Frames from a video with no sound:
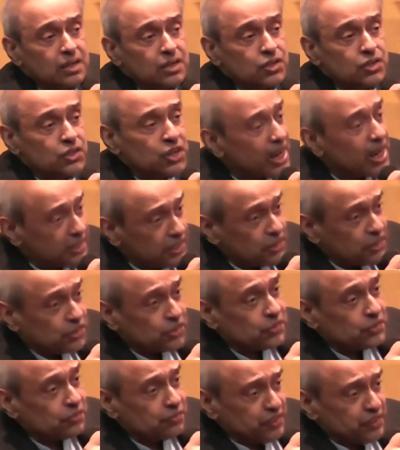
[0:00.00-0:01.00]

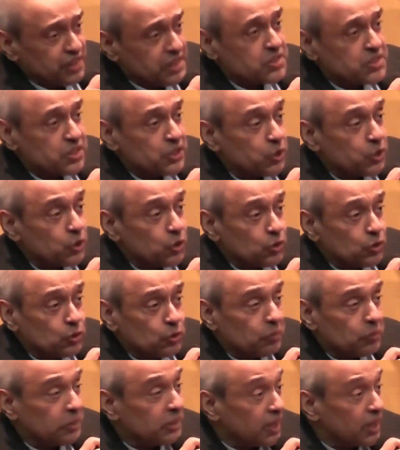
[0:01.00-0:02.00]
challenge facing
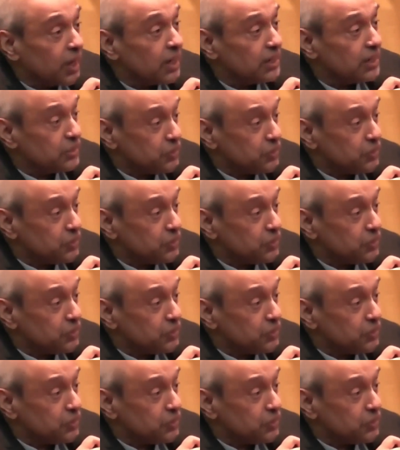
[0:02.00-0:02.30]
humankind